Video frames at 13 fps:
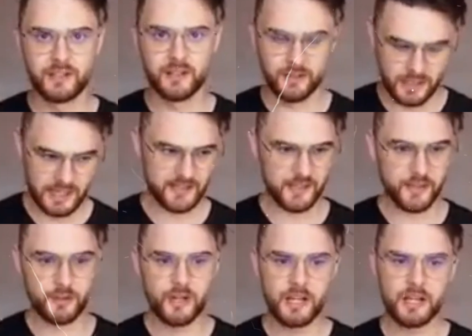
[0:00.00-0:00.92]
Okay,
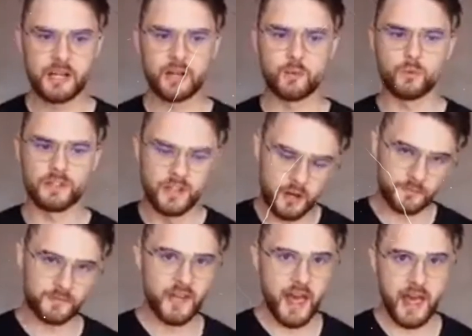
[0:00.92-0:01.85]
so we
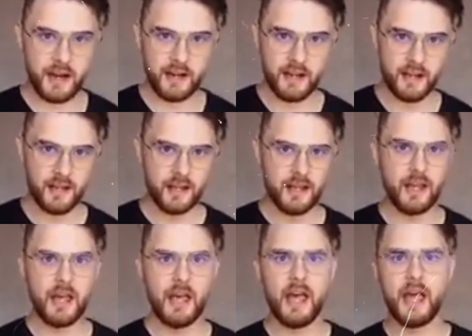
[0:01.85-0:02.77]
come there
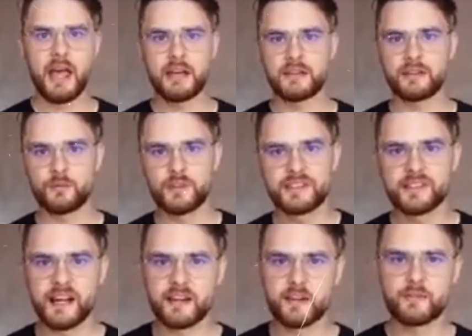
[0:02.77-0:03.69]
and we
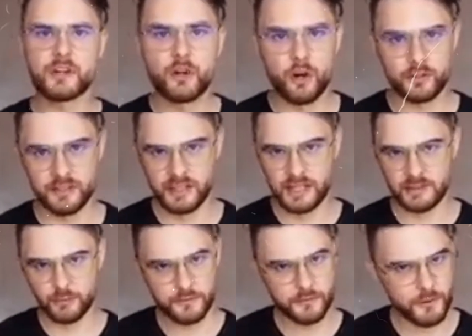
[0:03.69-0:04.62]
started recording
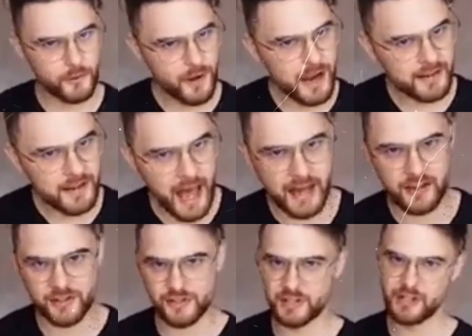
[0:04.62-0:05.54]
it with great
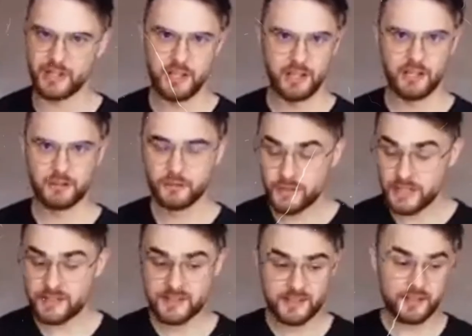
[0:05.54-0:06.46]
energy.
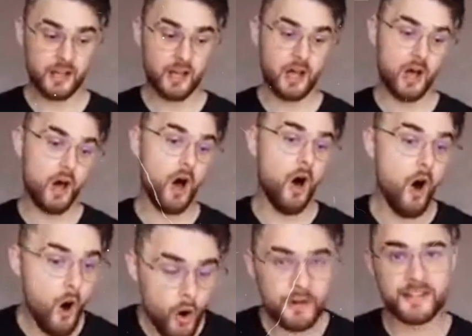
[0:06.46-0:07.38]
Louise,
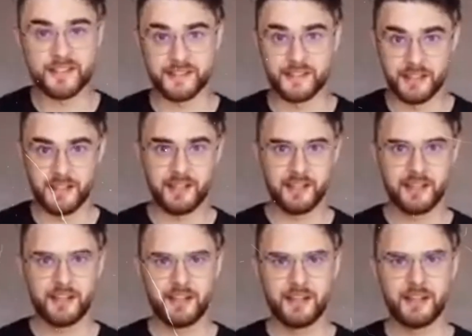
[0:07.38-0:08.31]
honestly,
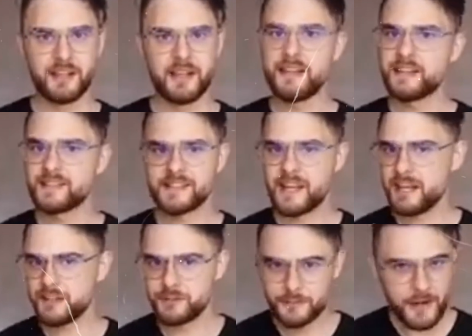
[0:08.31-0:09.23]
is
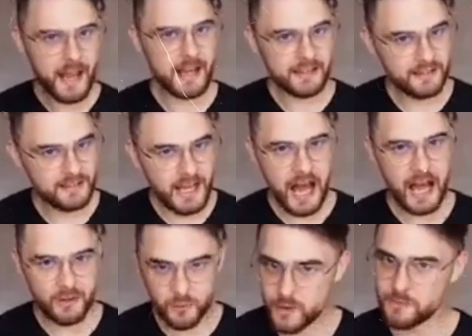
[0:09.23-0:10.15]
a great
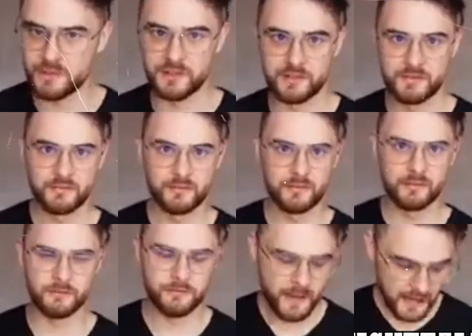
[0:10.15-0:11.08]
young woman.
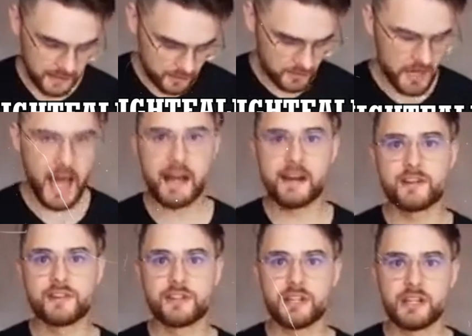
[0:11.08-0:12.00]
Very good
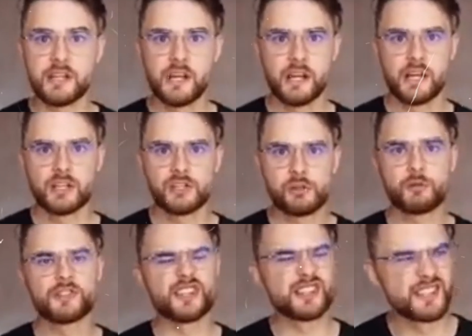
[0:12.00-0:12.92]
energy,
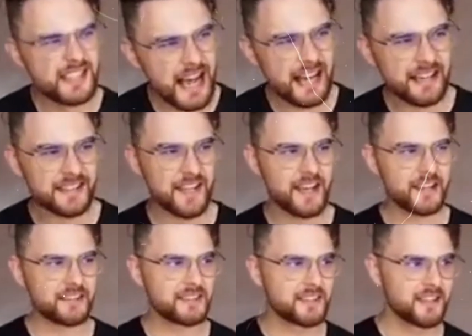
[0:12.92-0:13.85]
she was
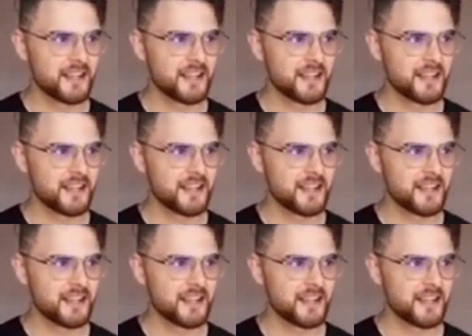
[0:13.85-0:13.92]
excited,